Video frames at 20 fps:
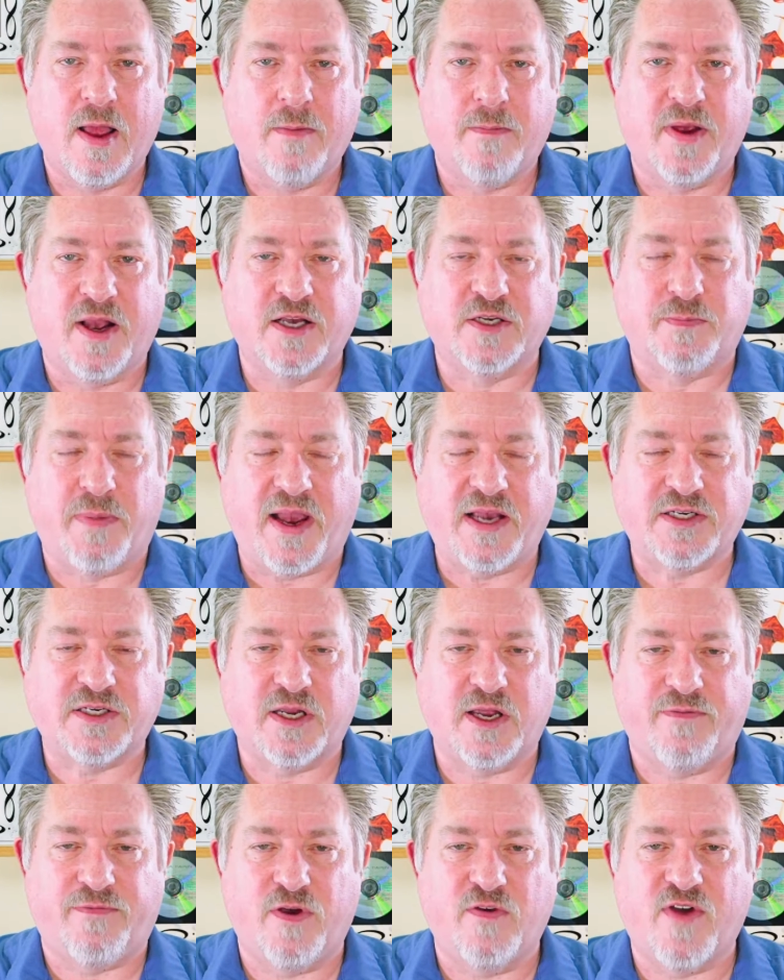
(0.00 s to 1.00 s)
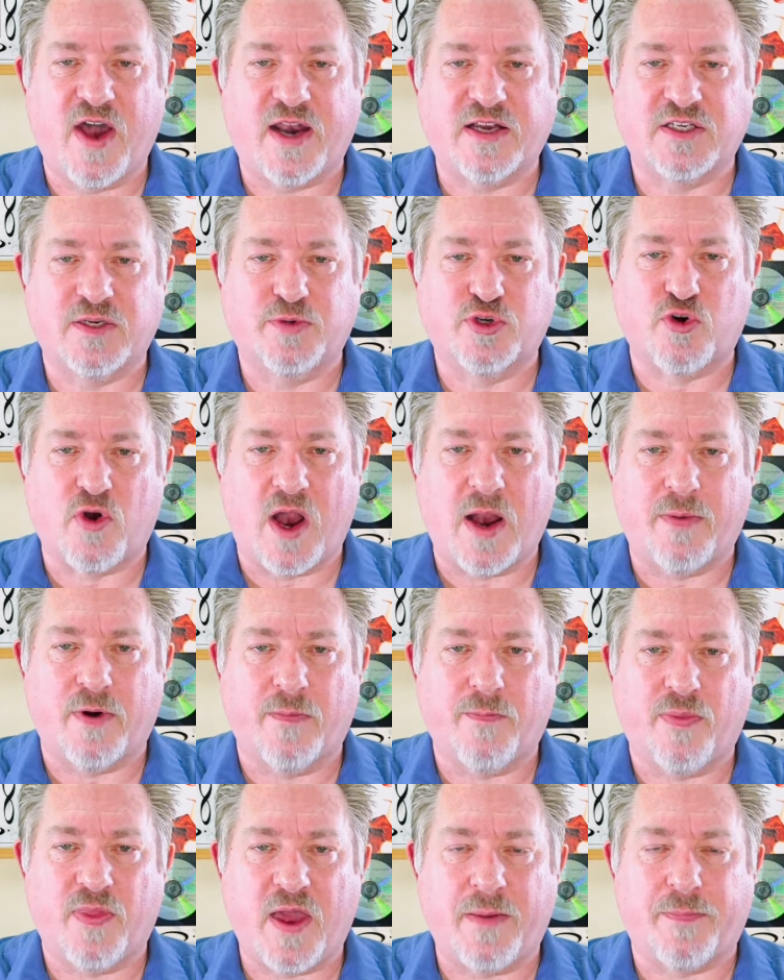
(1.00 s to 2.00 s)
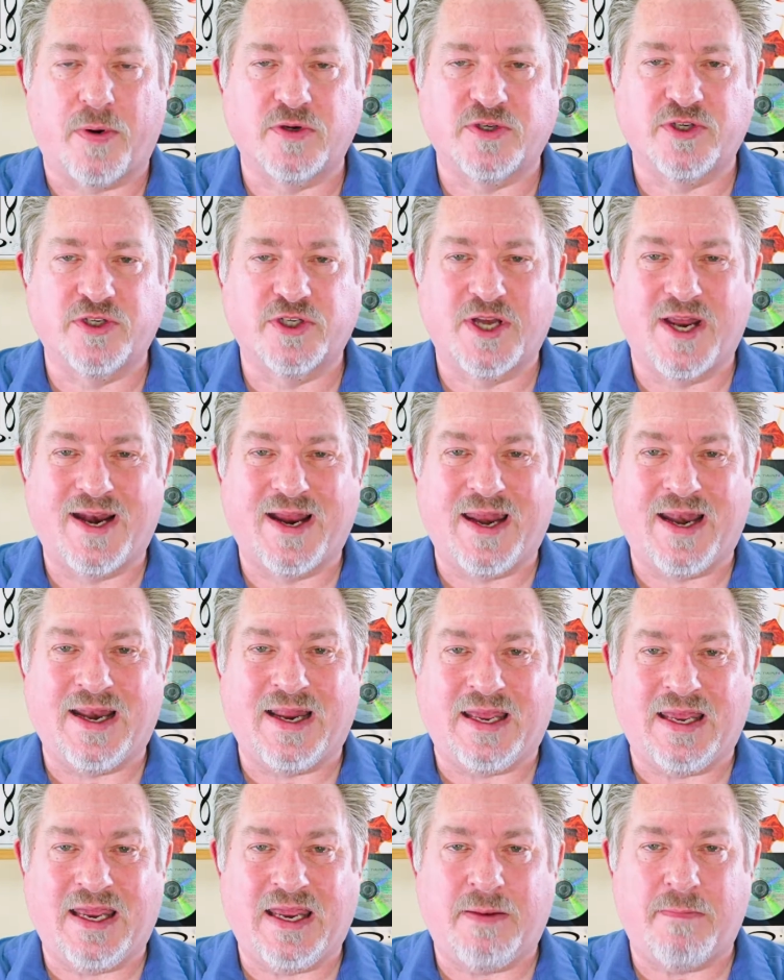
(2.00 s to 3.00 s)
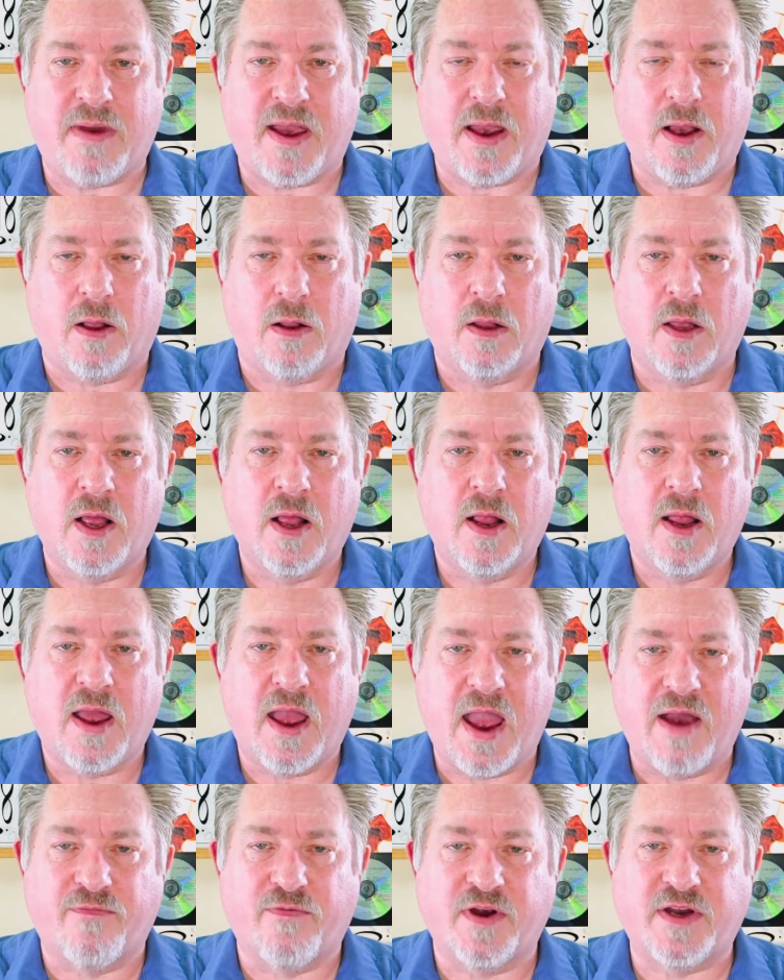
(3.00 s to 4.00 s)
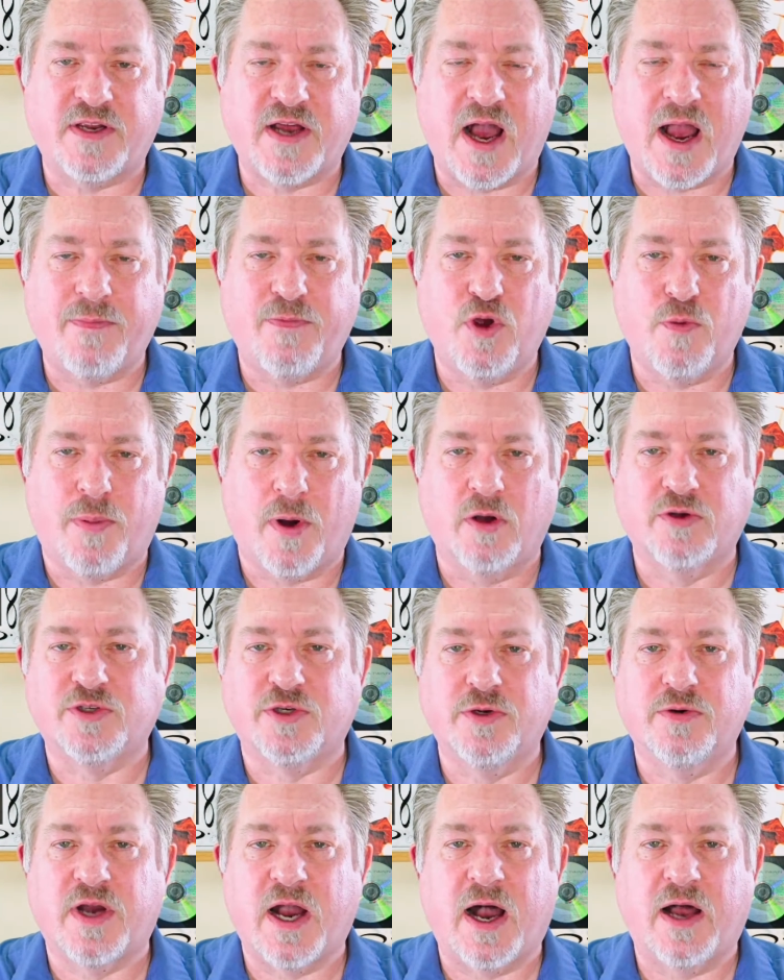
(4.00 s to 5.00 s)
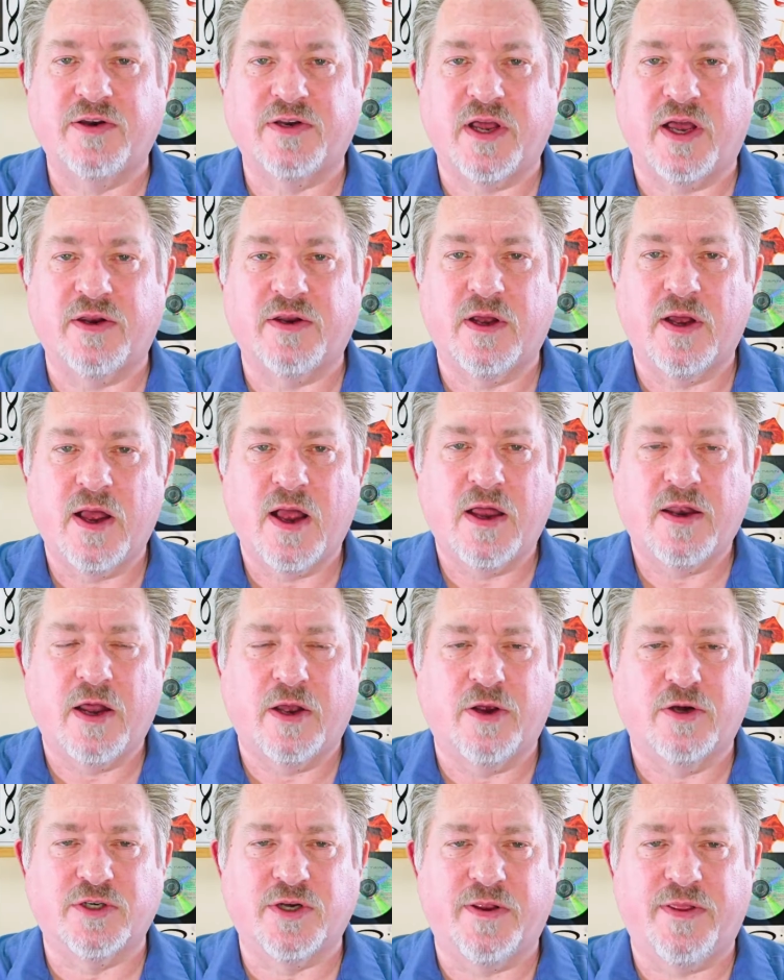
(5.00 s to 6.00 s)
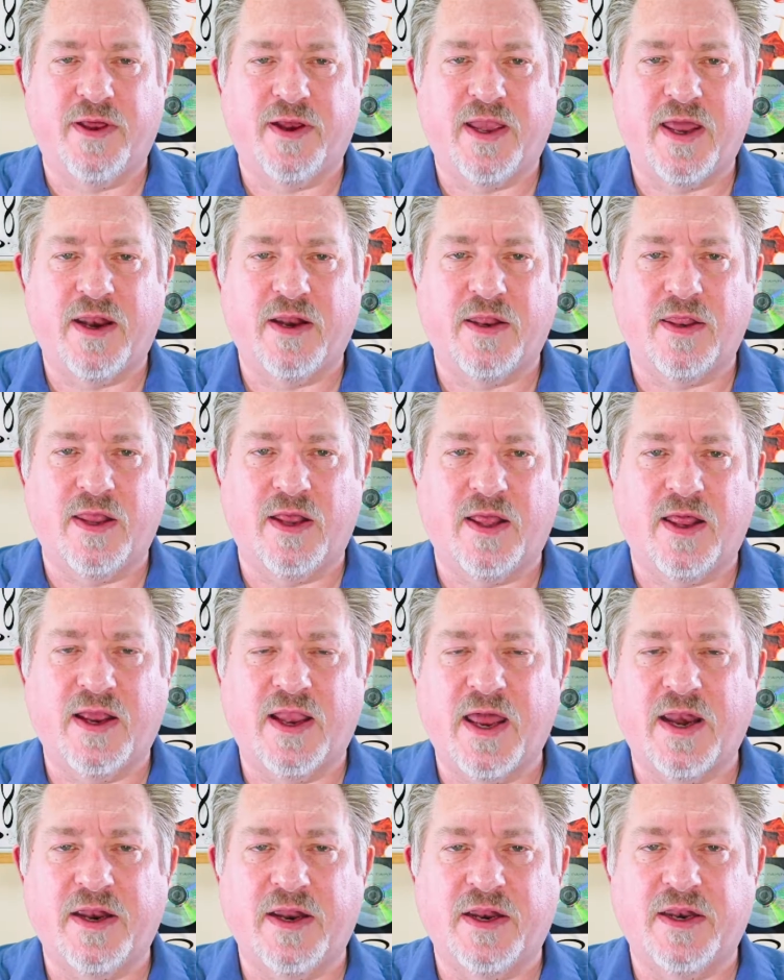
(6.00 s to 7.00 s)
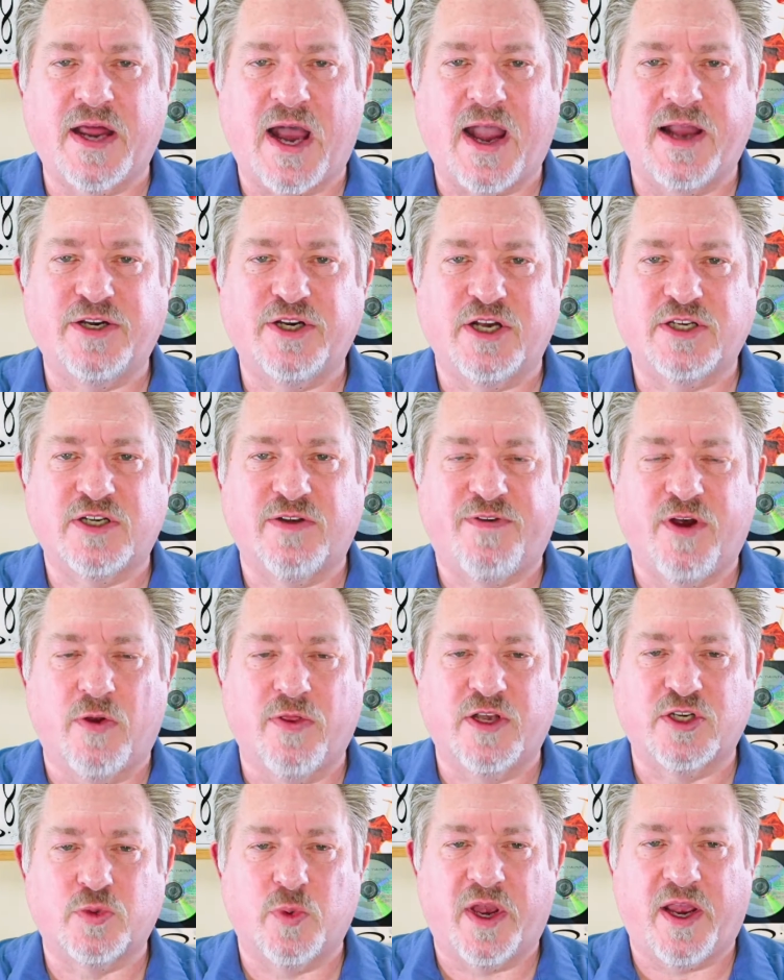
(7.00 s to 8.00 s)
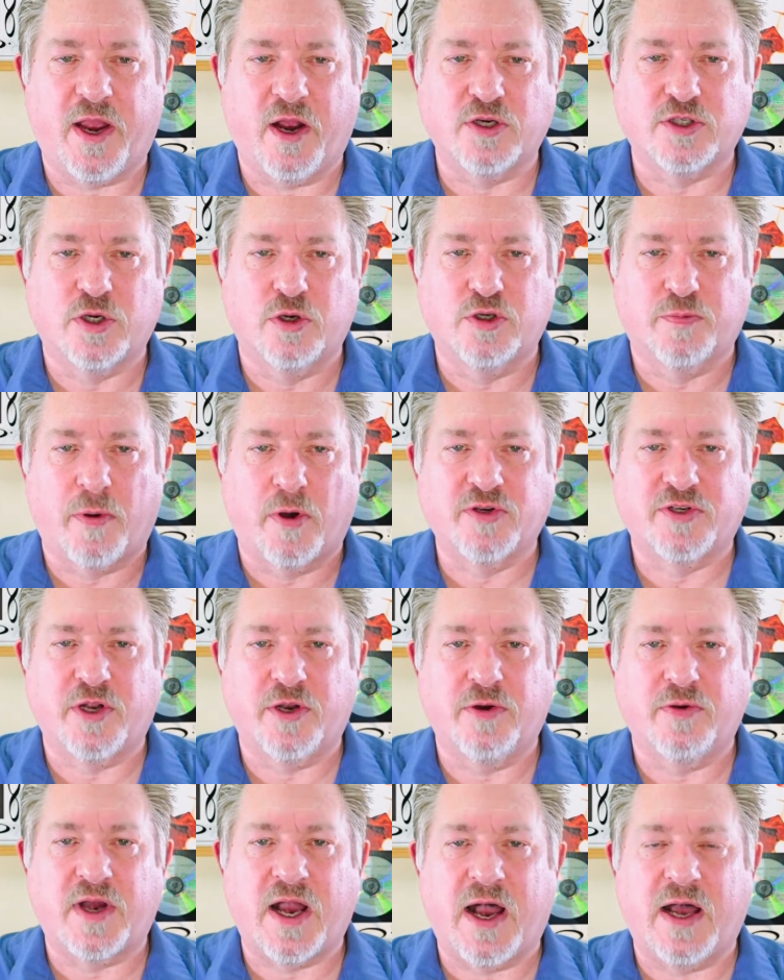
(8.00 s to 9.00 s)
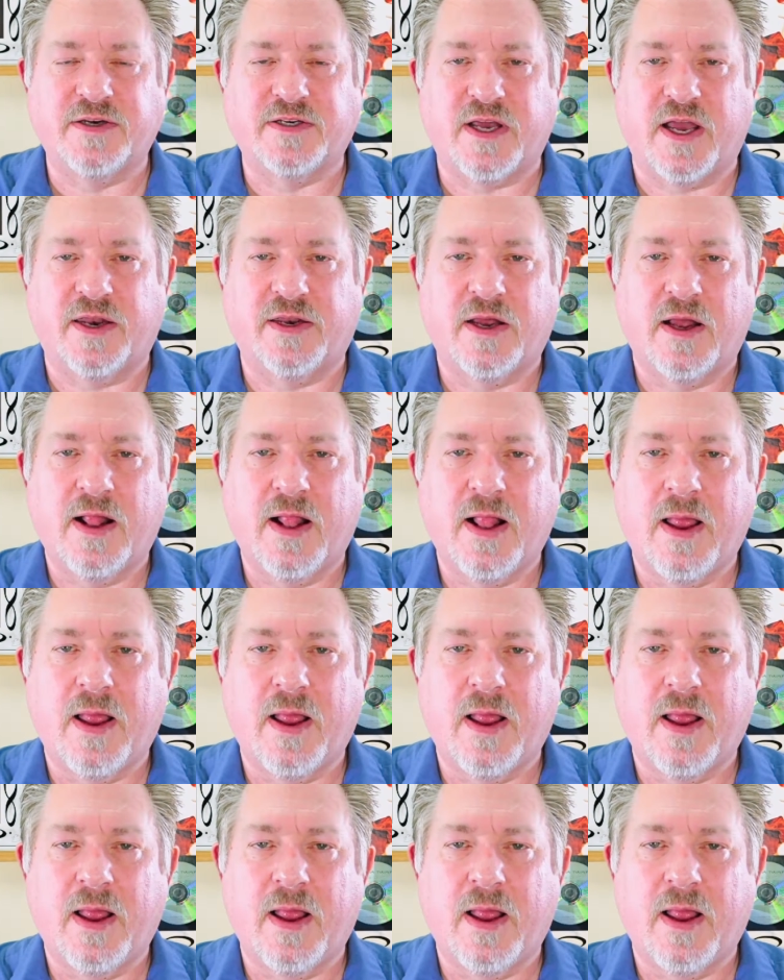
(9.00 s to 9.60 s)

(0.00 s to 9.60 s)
Because basically, if you've got a subscriber, that person's going to get an email every time you post new content. Now, usually they get it in, they get it in a digest If here this week, here's who's posted new content.